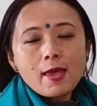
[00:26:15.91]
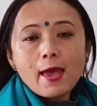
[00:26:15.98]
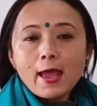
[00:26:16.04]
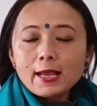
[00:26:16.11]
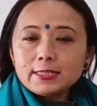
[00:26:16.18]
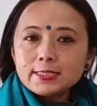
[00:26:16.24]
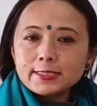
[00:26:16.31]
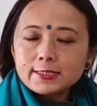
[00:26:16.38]

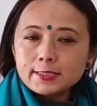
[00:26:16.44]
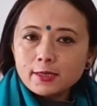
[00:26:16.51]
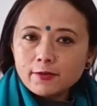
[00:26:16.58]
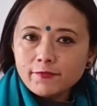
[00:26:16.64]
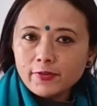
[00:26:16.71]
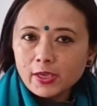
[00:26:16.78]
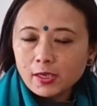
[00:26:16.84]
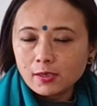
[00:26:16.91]
and
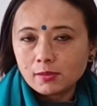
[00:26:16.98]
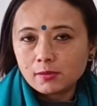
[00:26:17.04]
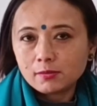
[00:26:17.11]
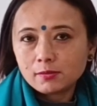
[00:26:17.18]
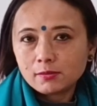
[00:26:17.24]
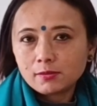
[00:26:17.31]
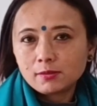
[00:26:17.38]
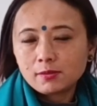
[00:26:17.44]

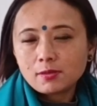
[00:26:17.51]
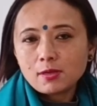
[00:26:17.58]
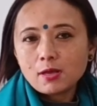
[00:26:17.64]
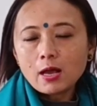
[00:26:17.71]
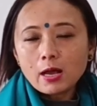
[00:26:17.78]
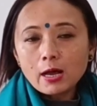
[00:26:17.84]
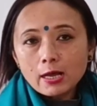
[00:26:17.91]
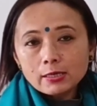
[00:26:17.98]
serving
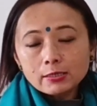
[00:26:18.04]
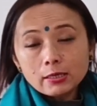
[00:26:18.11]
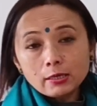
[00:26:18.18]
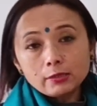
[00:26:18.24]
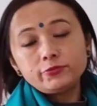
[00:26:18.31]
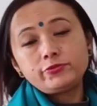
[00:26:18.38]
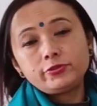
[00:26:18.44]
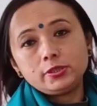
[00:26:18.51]
our
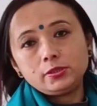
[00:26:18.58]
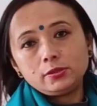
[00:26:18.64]
country